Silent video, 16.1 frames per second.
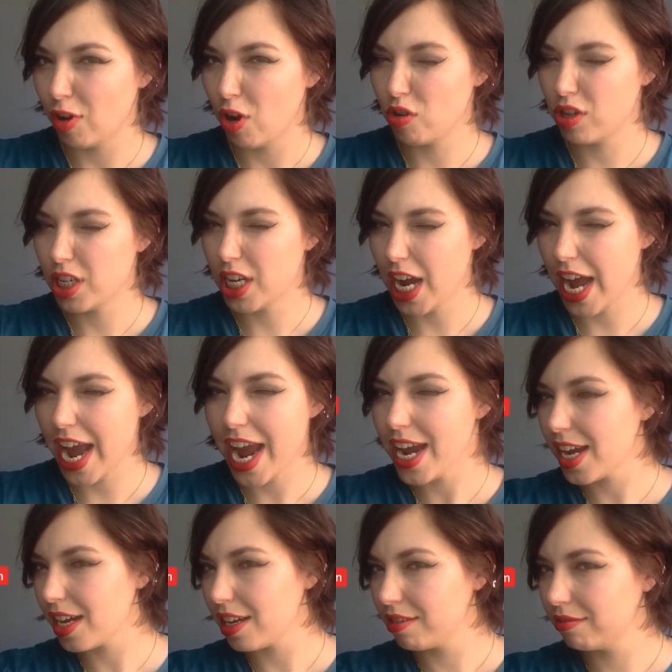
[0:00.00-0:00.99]

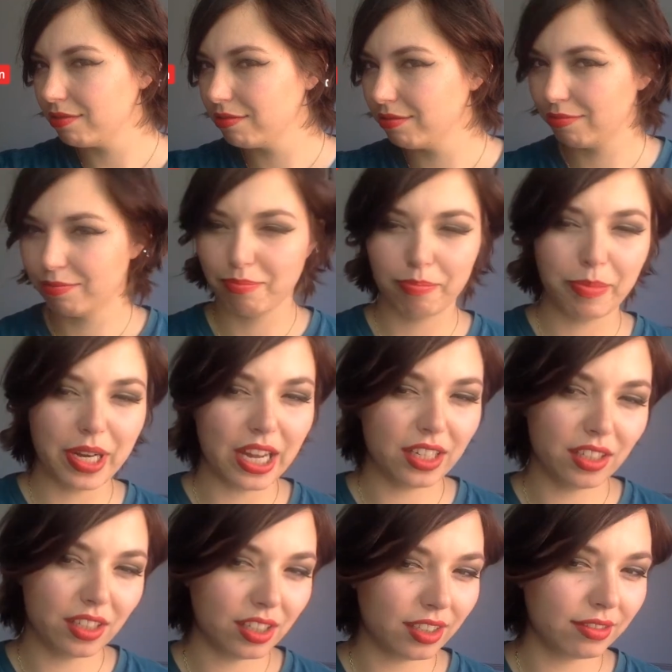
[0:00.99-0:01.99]
Okay,
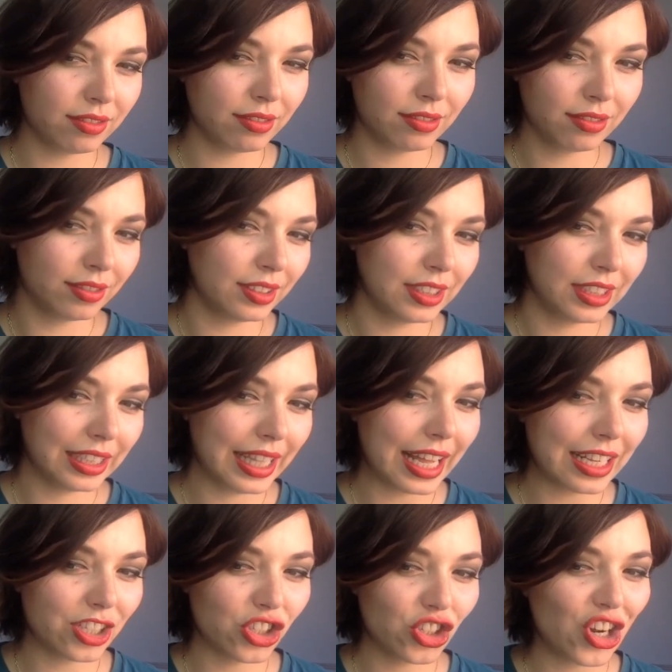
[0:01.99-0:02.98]
but
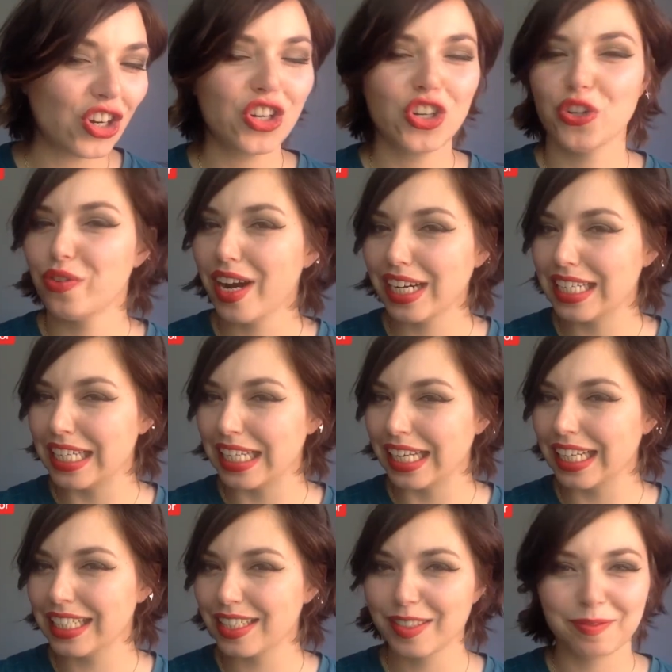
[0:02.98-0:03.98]
that's not
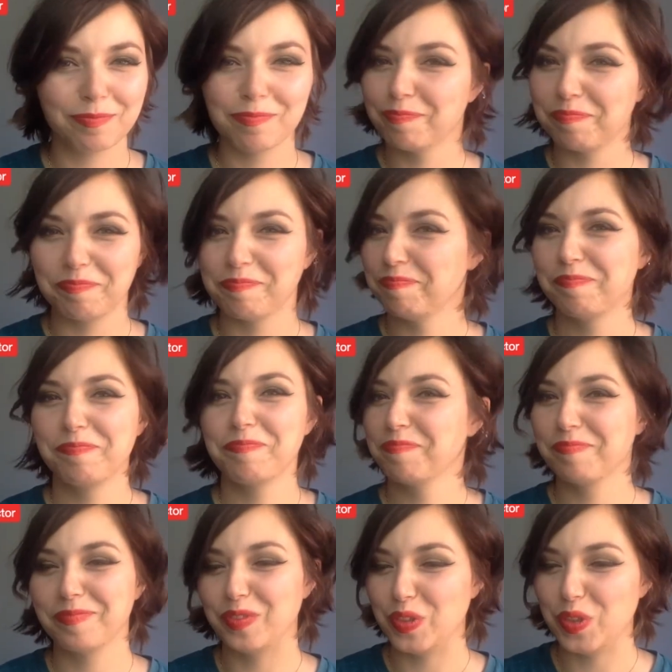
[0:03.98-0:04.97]
correcting it.
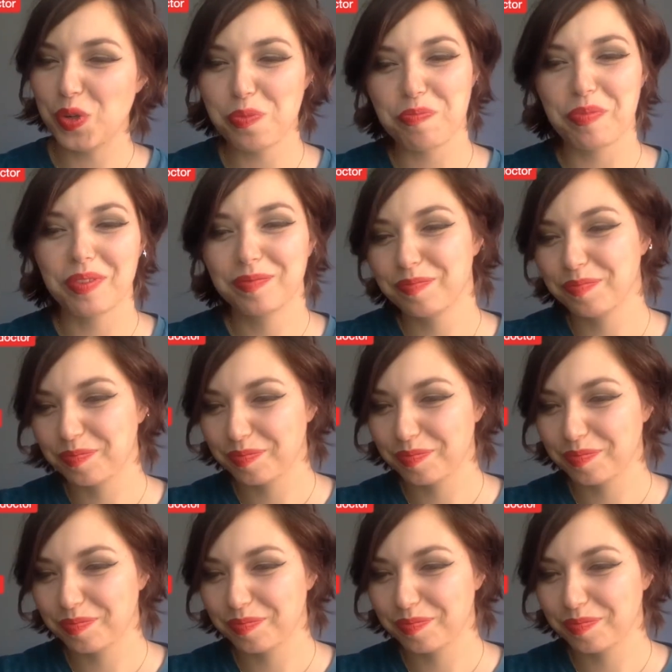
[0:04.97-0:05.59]
Nope.